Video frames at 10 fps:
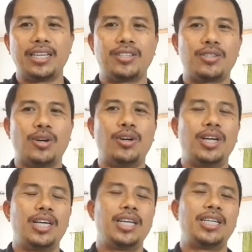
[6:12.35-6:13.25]
So
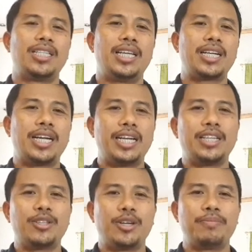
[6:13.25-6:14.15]
the
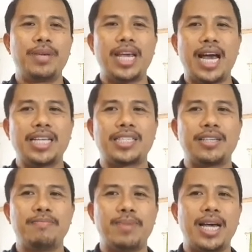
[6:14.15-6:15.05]
creditor may ask
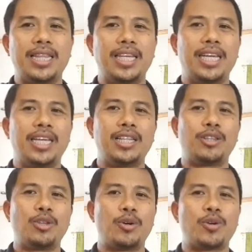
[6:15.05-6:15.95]
somebody
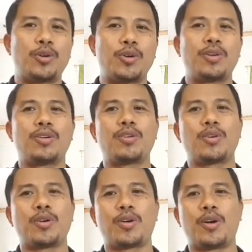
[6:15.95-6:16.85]
to
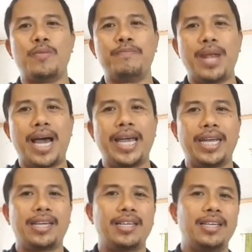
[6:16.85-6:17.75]
comply